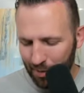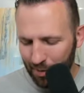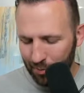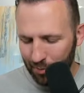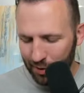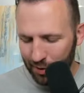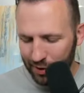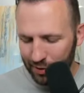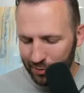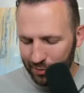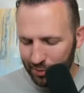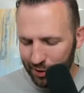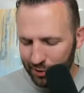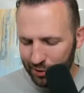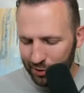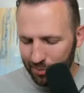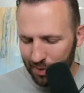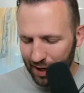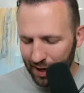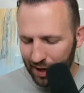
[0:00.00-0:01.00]
Because,
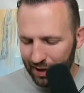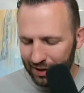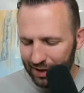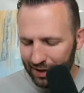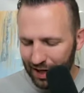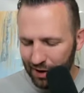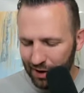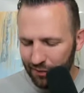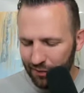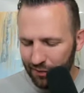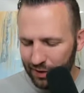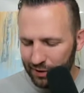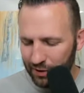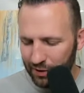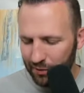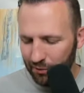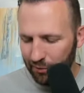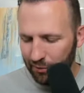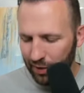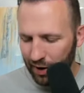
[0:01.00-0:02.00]
Mister Mac, life
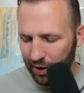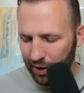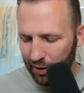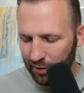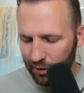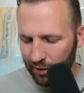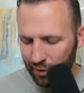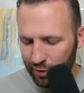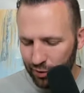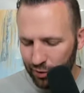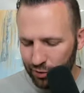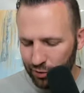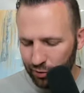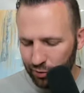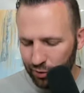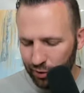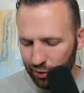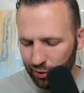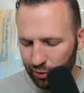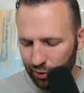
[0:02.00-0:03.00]
isn't fair, and the
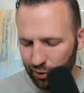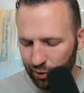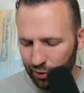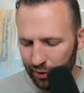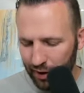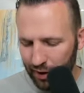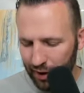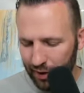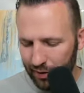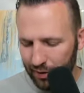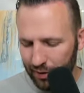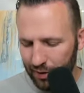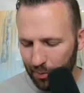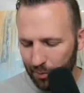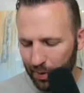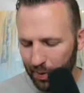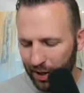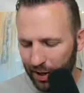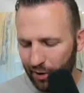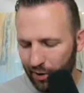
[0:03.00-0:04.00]
sooner you learn that, the
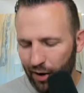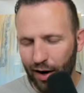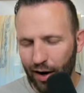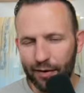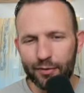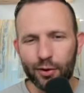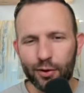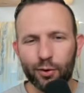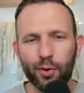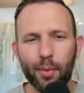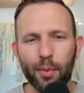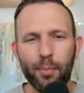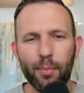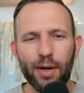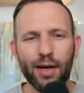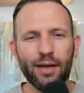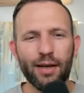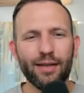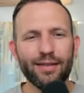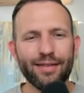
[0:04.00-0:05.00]
better off you will
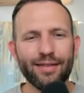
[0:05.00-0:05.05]
be.